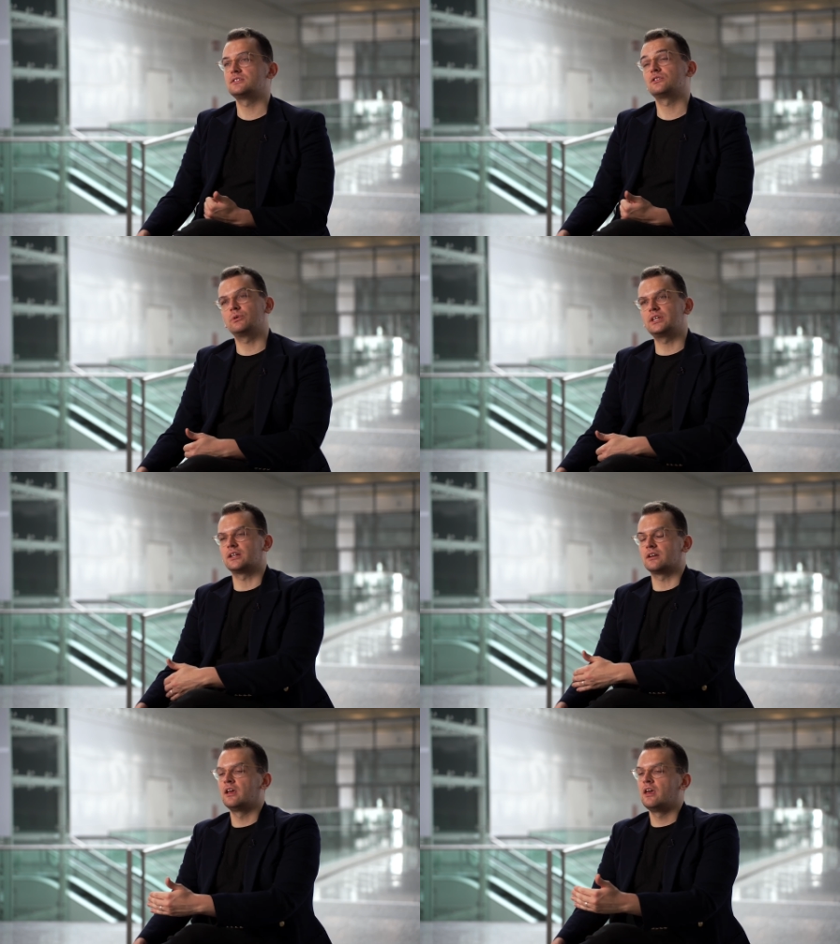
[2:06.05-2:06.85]
So we
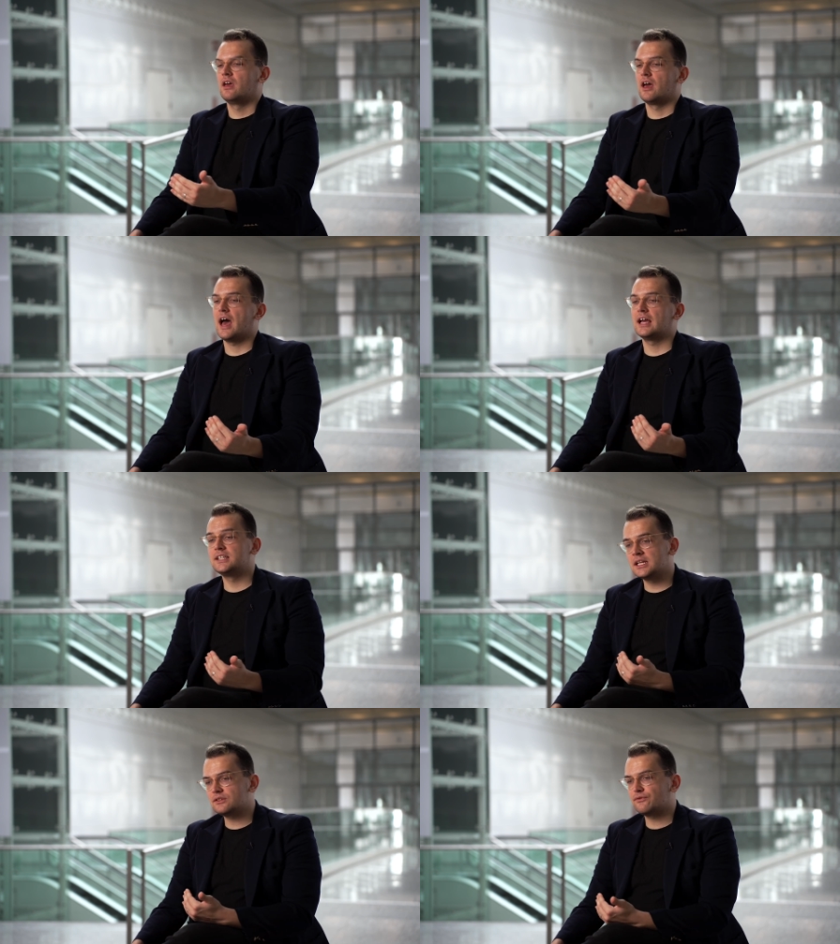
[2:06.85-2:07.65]
can
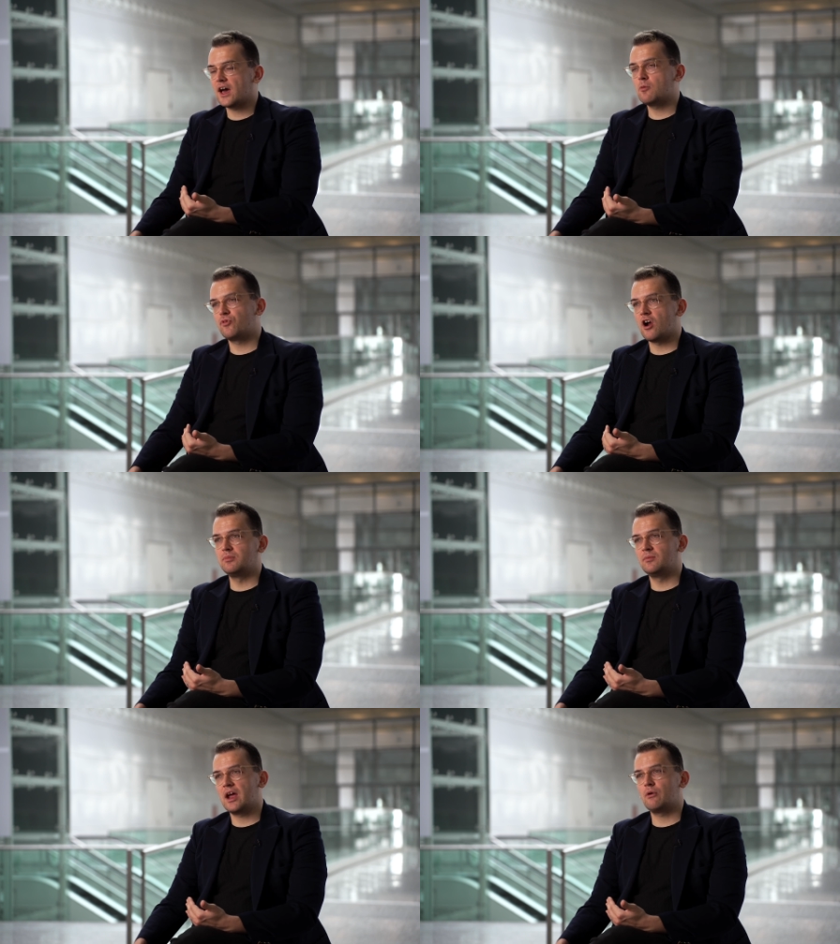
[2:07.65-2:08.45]
identify
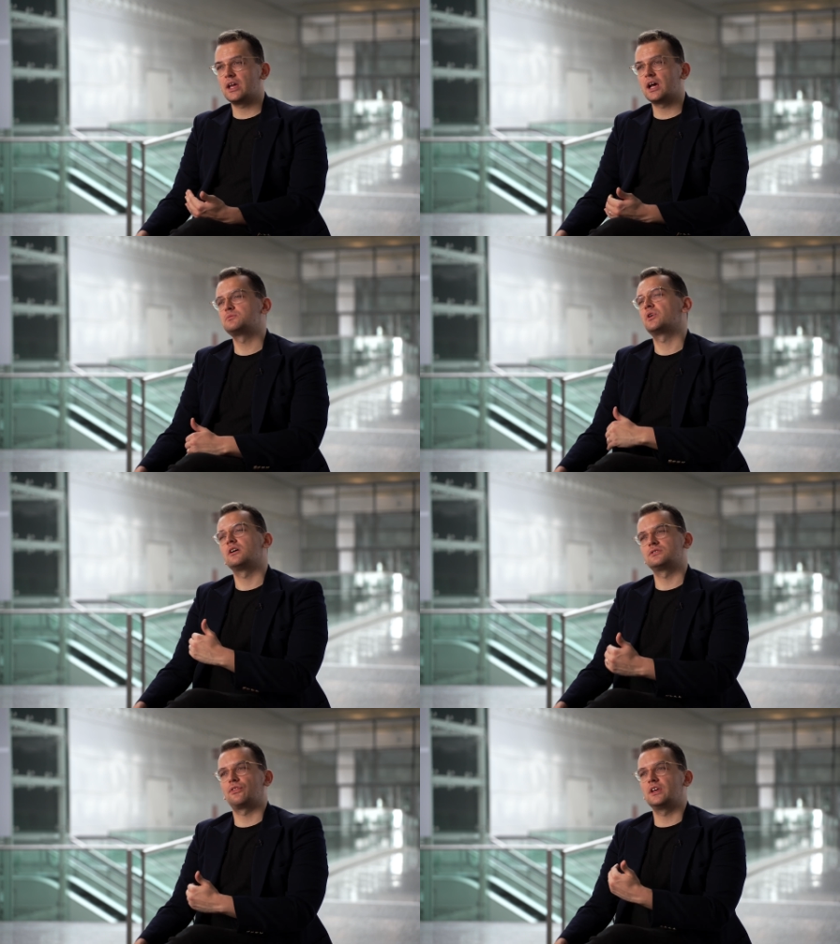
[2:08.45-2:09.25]
problem areas, but
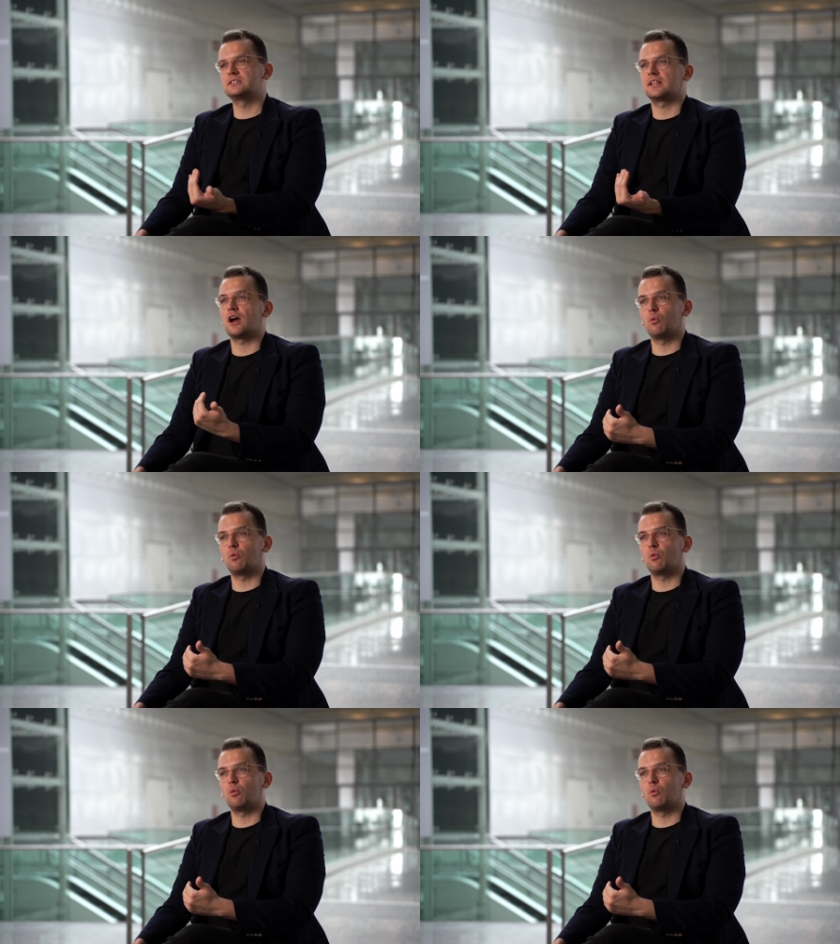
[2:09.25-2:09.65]
also things that